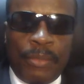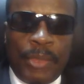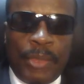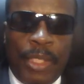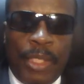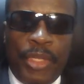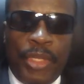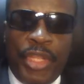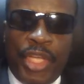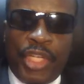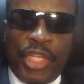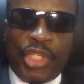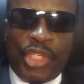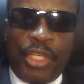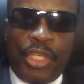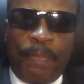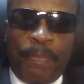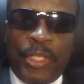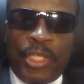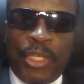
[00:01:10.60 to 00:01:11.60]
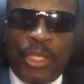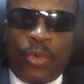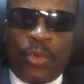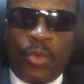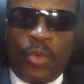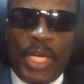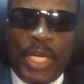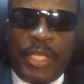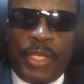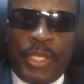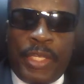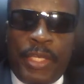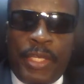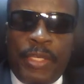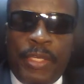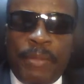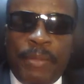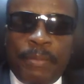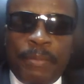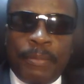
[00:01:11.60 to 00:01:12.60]
Leadership is a
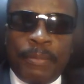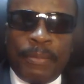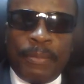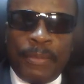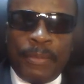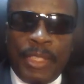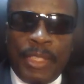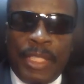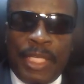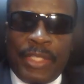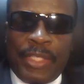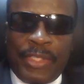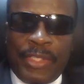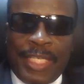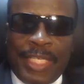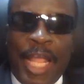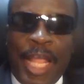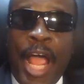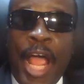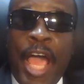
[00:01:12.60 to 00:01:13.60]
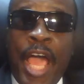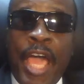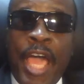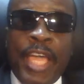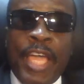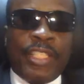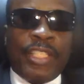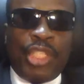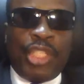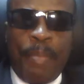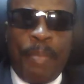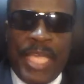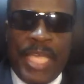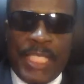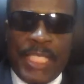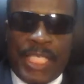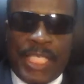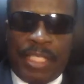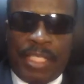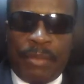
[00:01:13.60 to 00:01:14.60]
quality that is at high
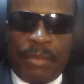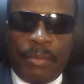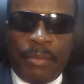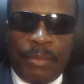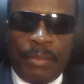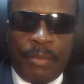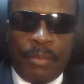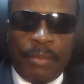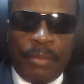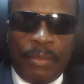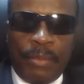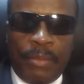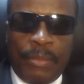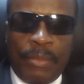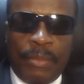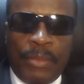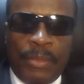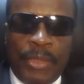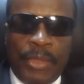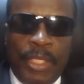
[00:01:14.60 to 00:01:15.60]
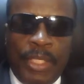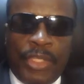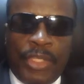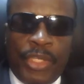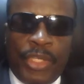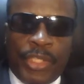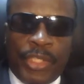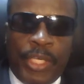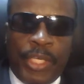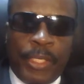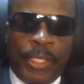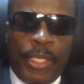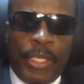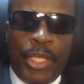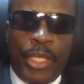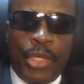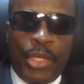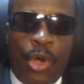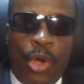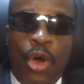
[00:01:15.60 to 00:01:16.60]
demand. It is seeking
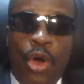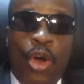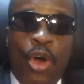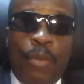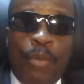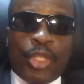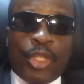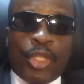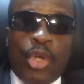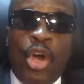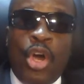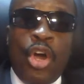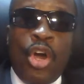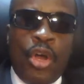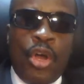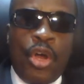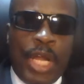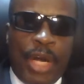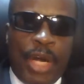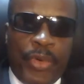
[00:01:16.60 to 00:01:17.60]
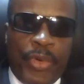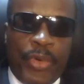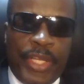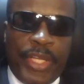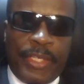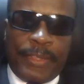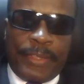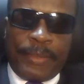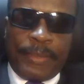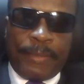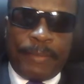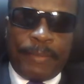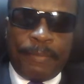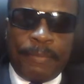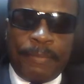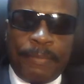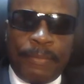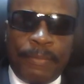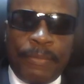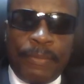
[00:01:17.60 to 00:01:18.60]
in almost all areas,
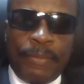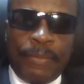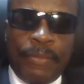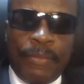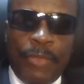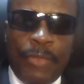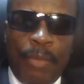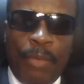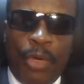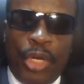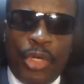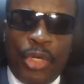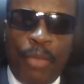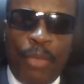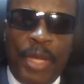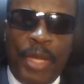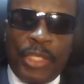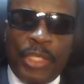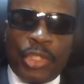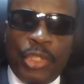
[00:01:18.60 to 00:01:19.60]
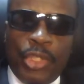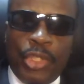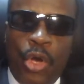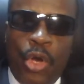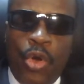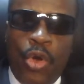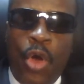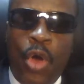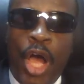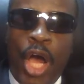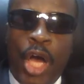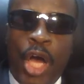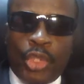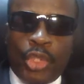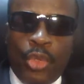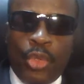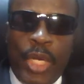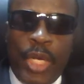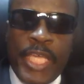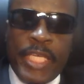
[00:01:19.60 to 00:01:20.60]
but you must know how
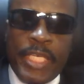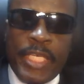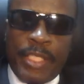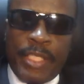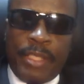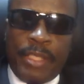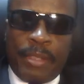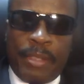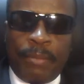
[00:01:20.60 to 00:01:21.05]
to lead